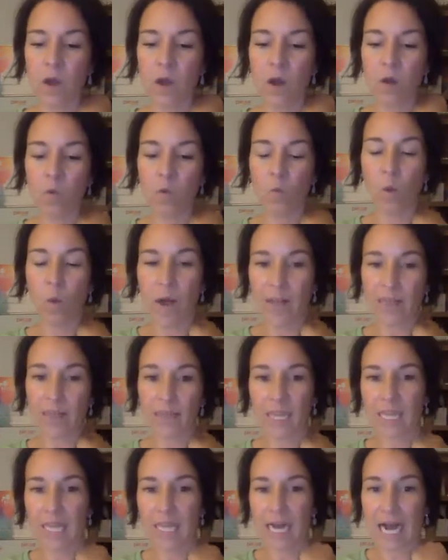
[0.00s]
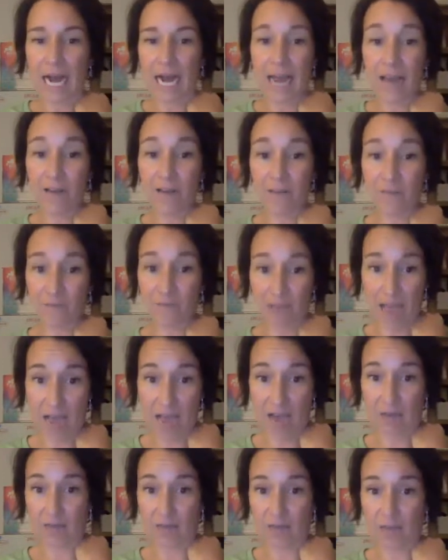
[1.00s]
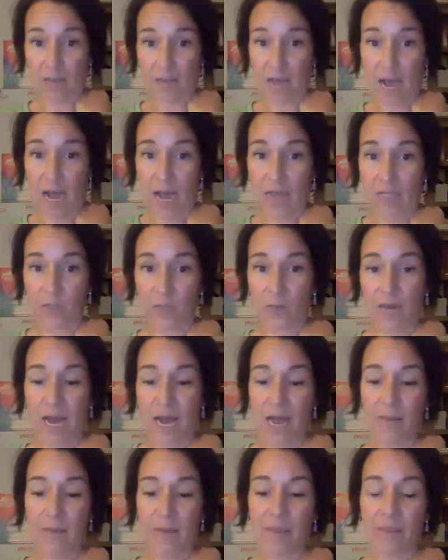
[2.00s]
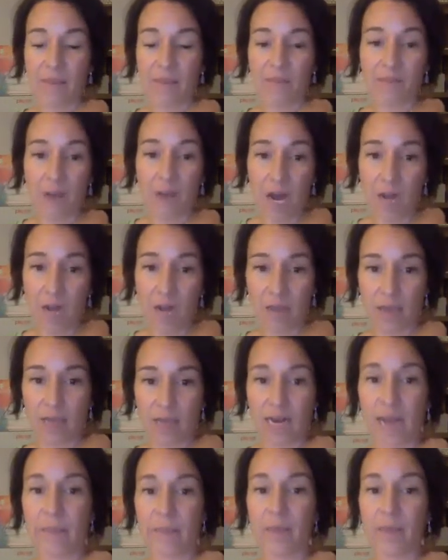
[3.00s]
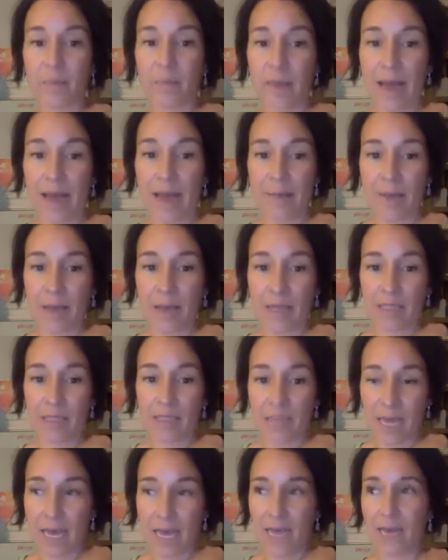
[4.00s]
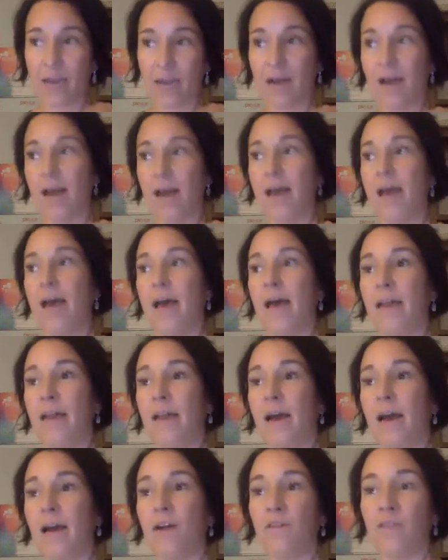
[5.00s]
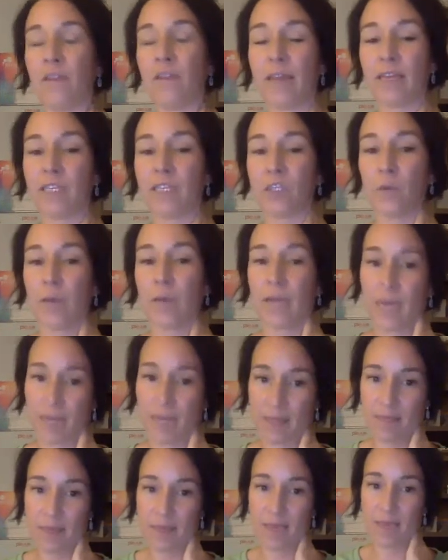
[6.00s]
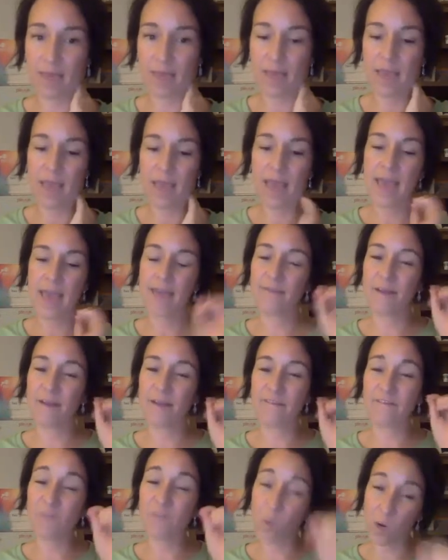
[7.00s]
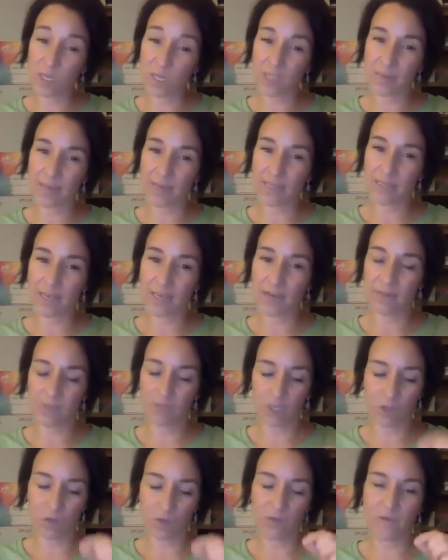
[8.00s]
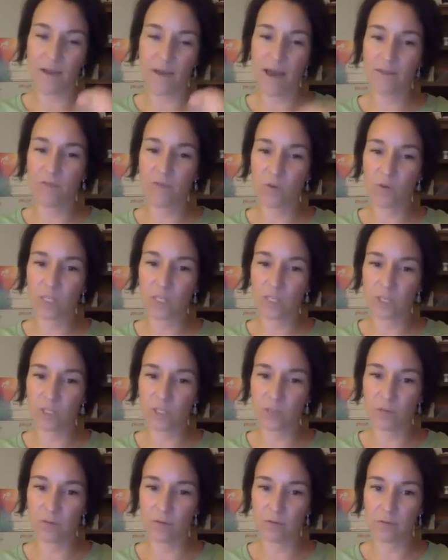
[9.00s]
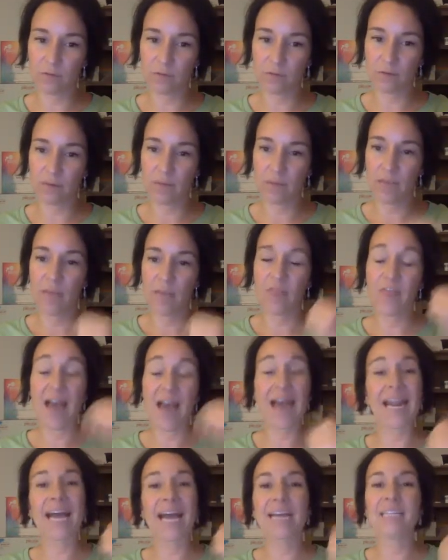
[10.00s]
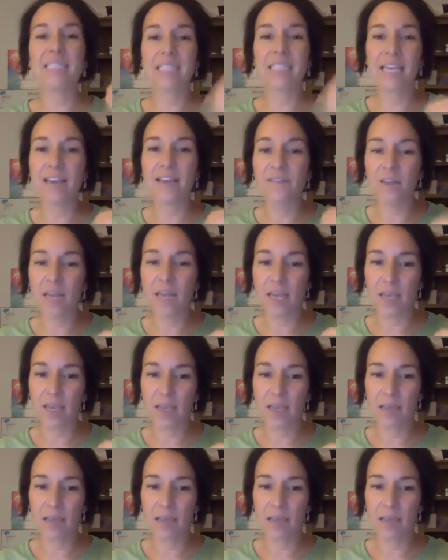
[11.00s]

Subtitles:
One thing that I have found, guys, when I'm in the funk and I'm in the bad mindset and I don't feel like doing anything, if I force myself to do the 5-3-2, that activity